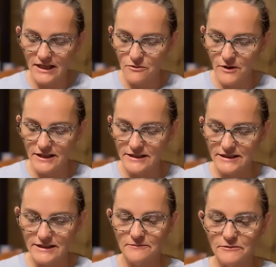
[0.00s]
anyways,
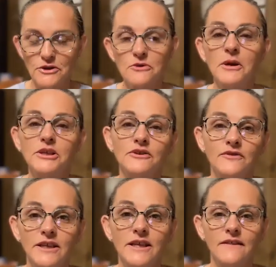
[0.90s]
too much
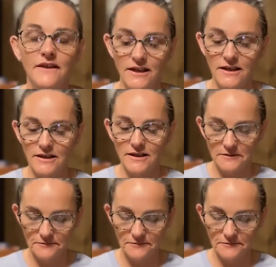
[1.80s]
of anything,